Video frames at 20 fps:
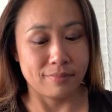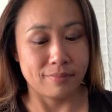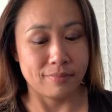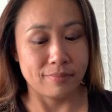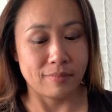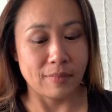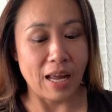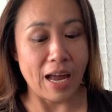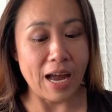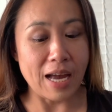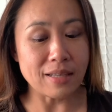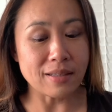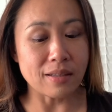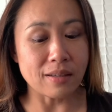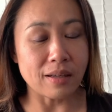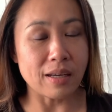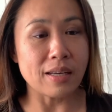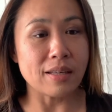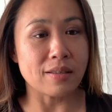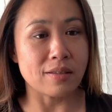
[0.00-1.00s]
It has a
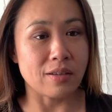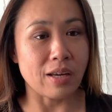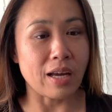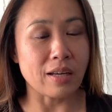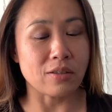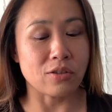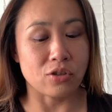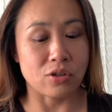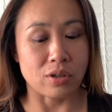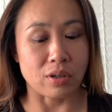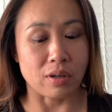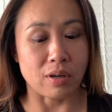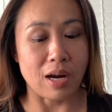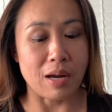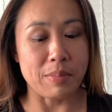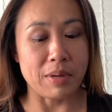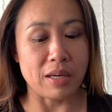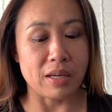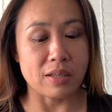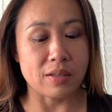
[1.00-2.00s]
nice texture. I
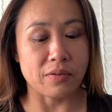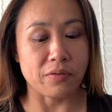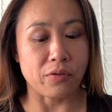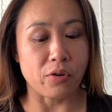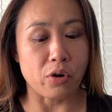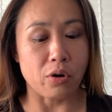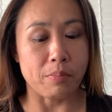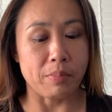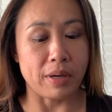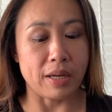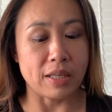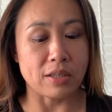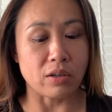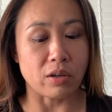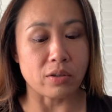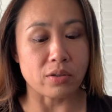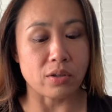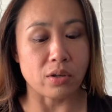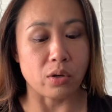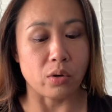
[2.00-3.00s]
mean, it's firm, but it's
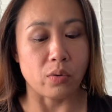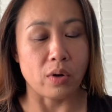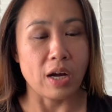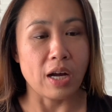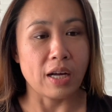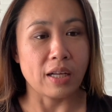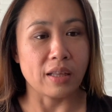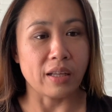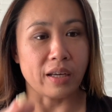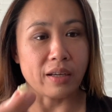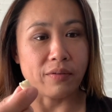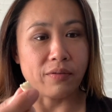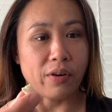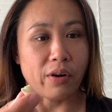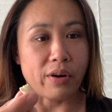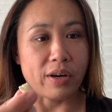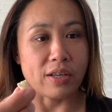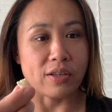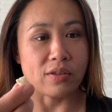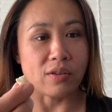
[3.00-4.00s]
also like
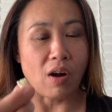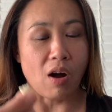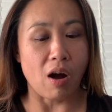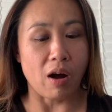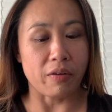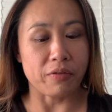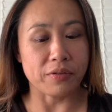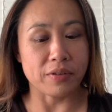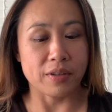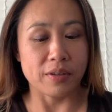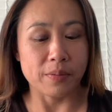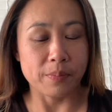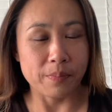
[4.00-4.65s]
very soft.